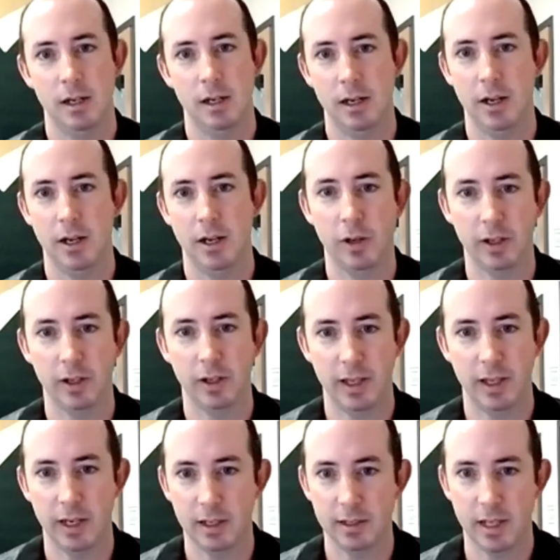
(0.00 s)
You look at
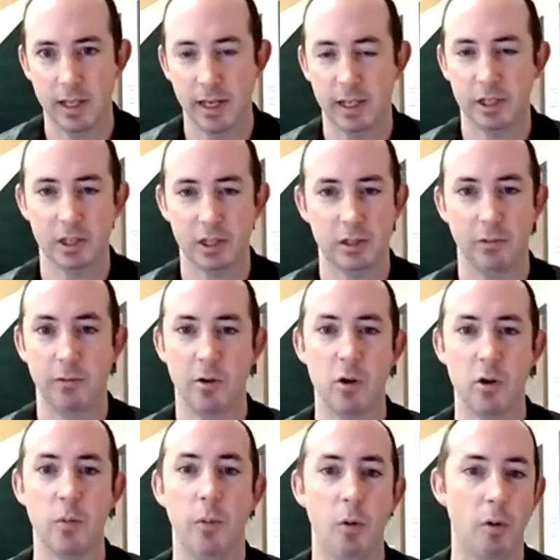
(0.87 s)
things like just a
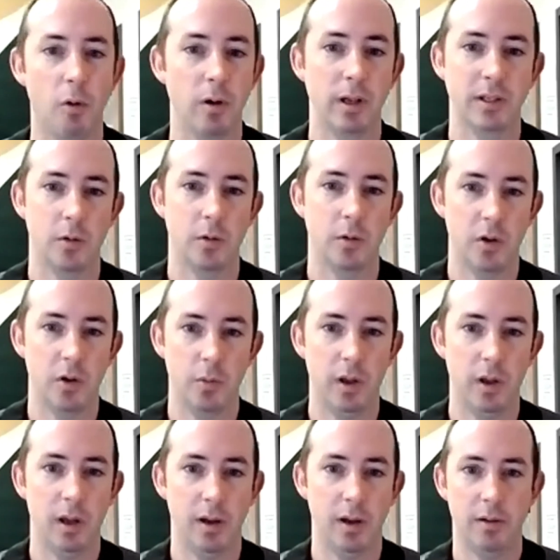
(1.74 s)
vertiport is going to
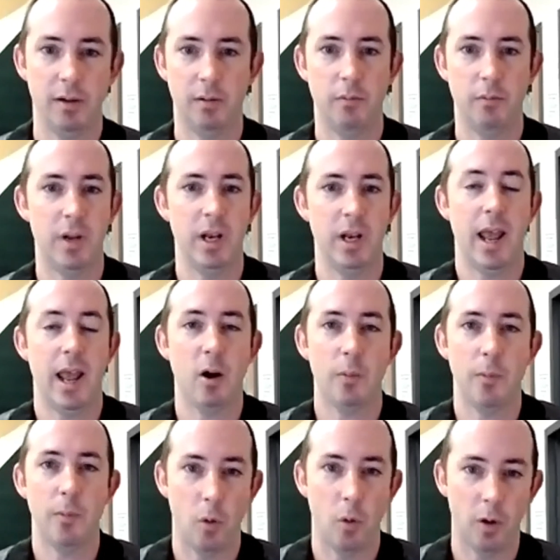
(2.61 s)
be a mini
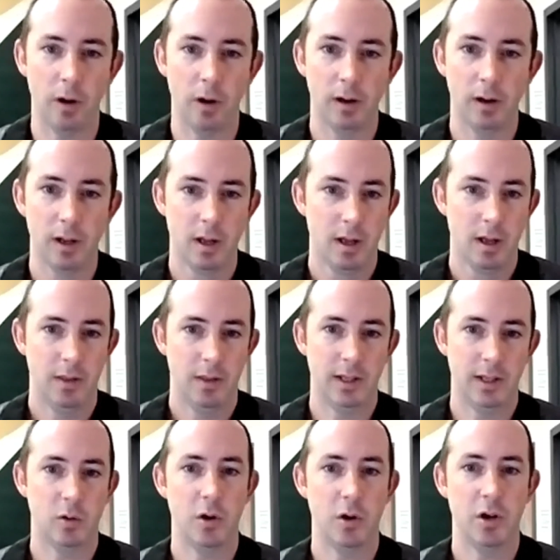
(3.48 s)
airport
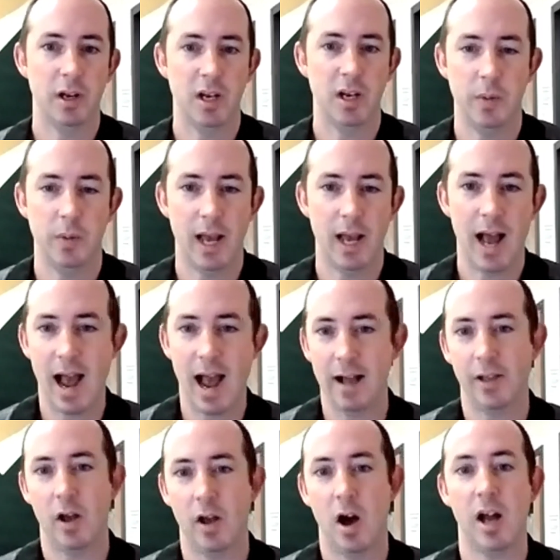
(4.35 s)
that's going to need to be
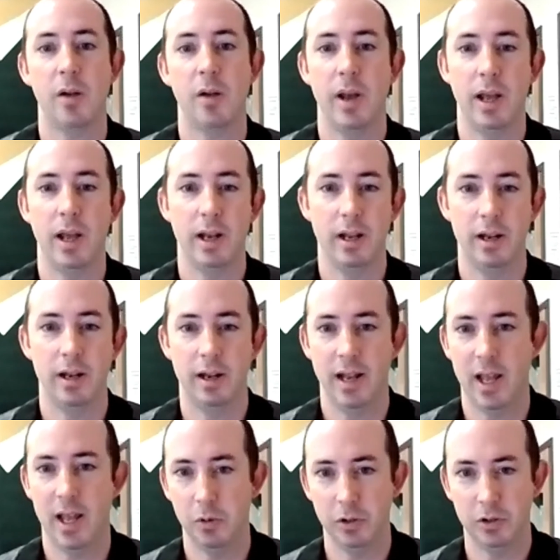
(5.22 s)
highly automated and
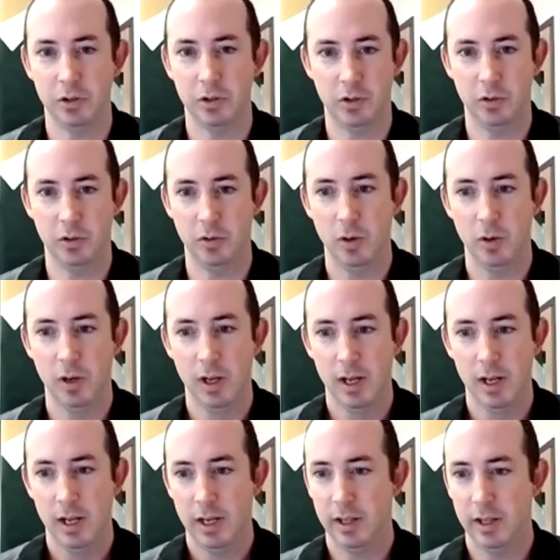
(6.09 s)
able to
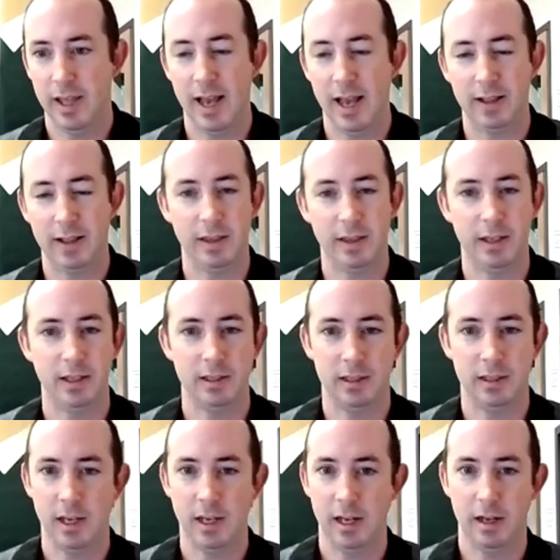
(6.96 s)
get
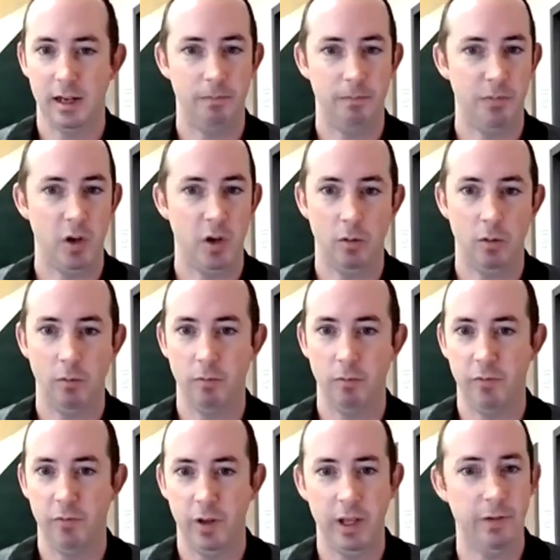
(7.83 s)
these
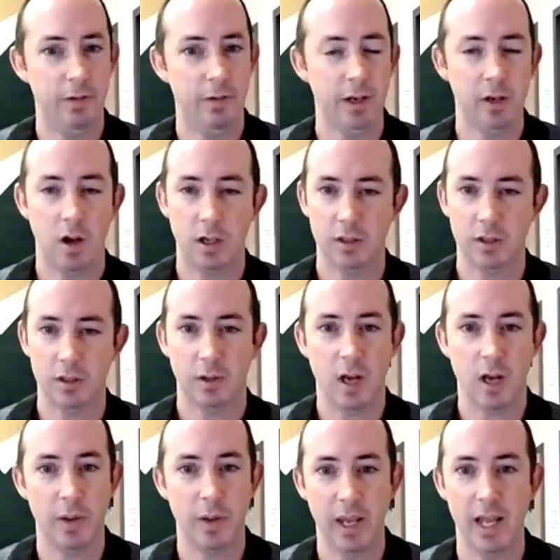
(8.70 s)
eVTOLs
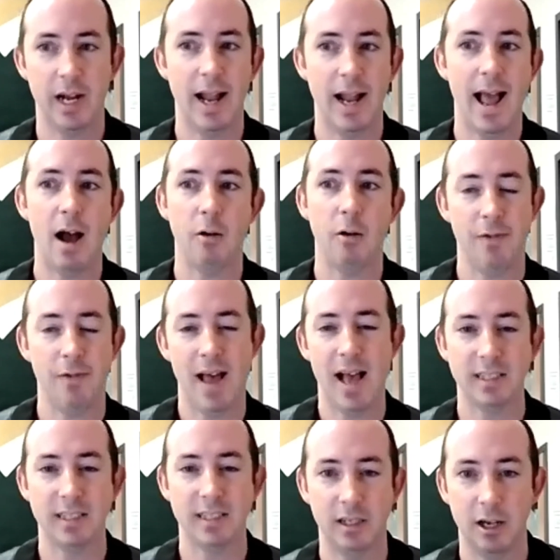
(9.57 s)
coming in and out
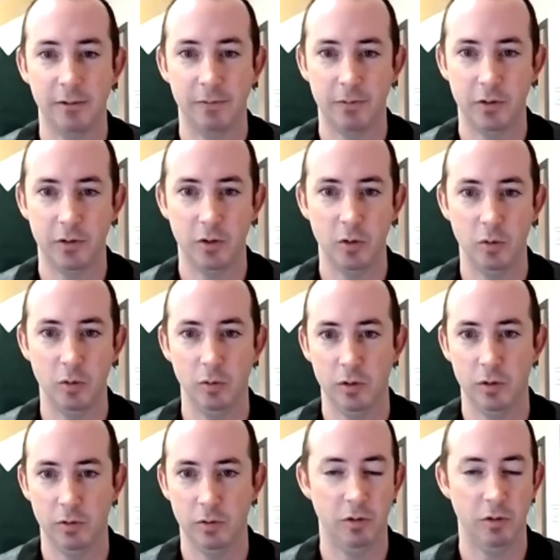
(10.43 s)
fast enough
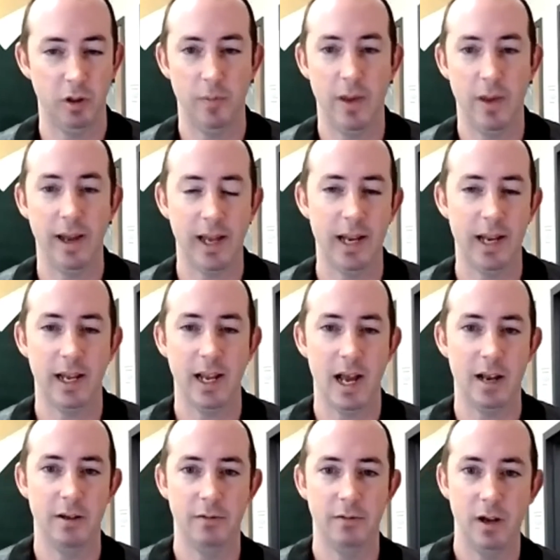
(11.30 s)
to really make any
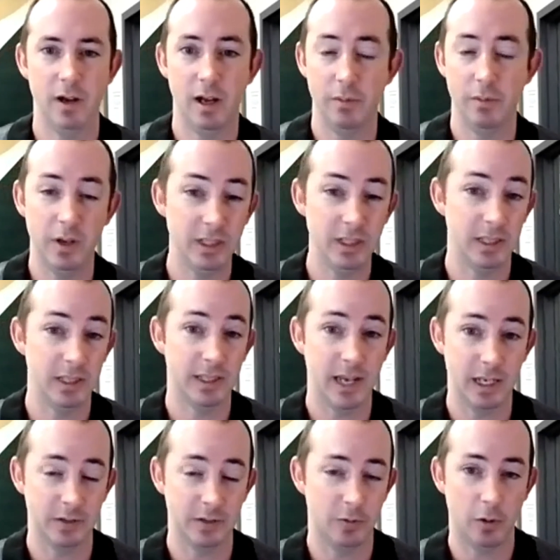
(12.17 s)
kind of business
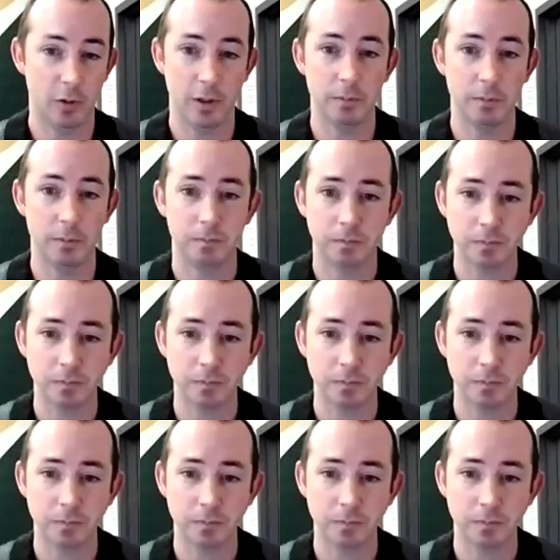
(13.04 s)
case for them.